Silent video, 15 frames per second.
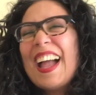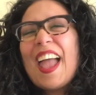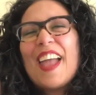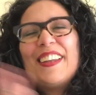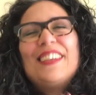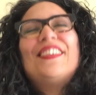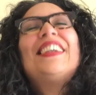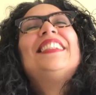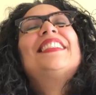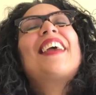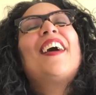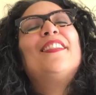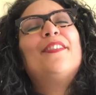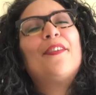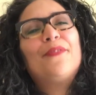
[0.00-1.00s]
Anyways,
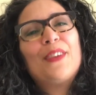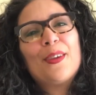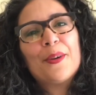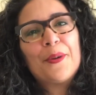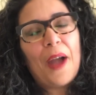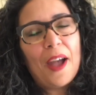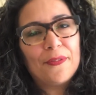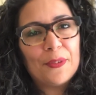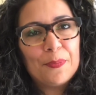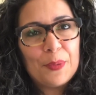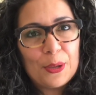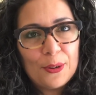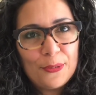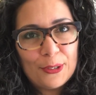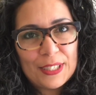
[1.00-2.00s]
I love you. Have a
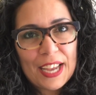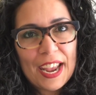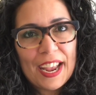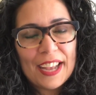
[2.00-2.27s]
beautiful day,